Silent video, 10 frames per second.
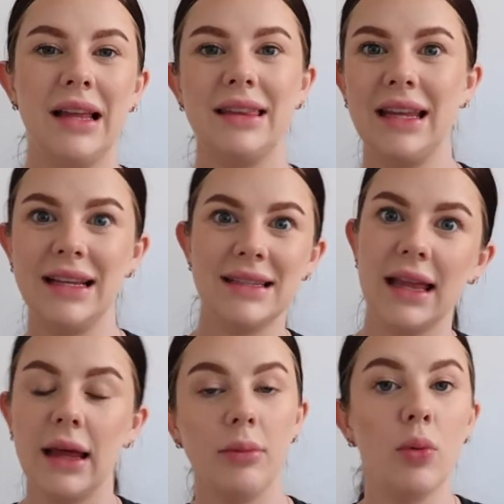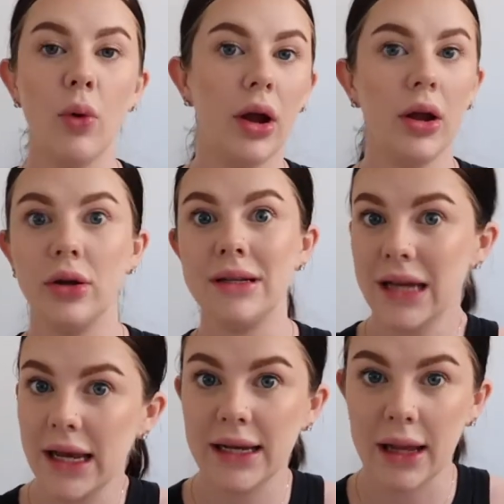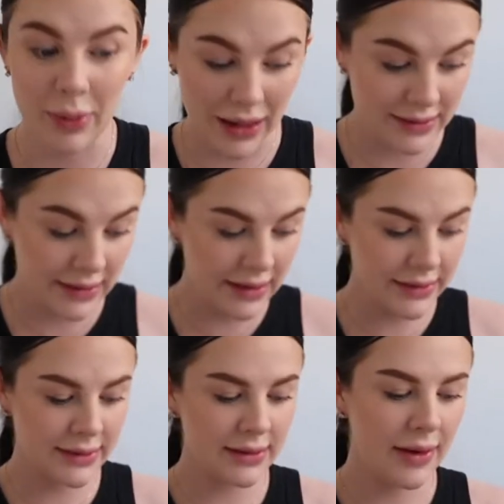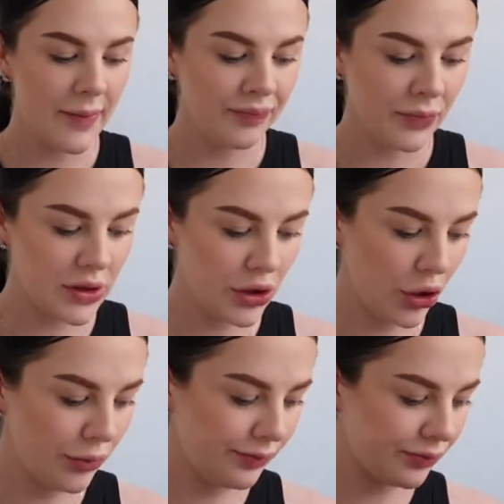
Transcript: things that they'd be wearing on a day-to-day basis. So